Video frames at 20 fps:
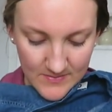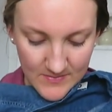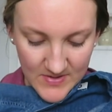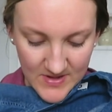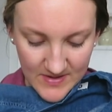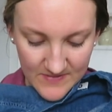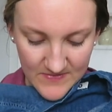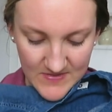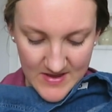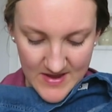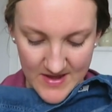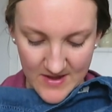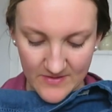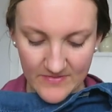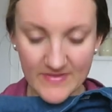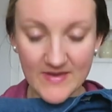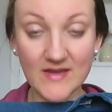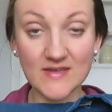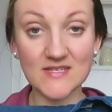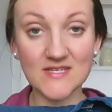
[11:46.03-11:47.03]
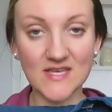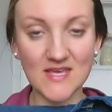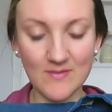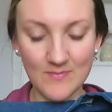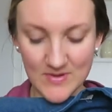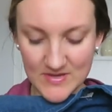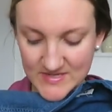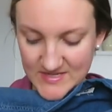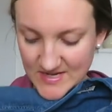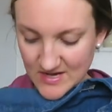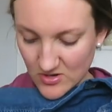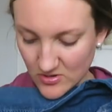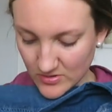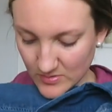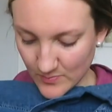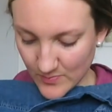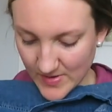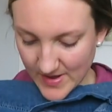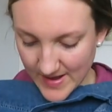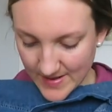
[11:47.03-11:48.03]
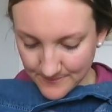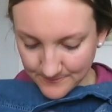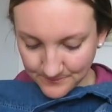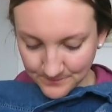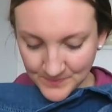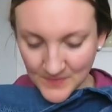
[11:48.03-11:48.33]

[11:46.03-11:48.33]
Might have to iron that to keep it down, but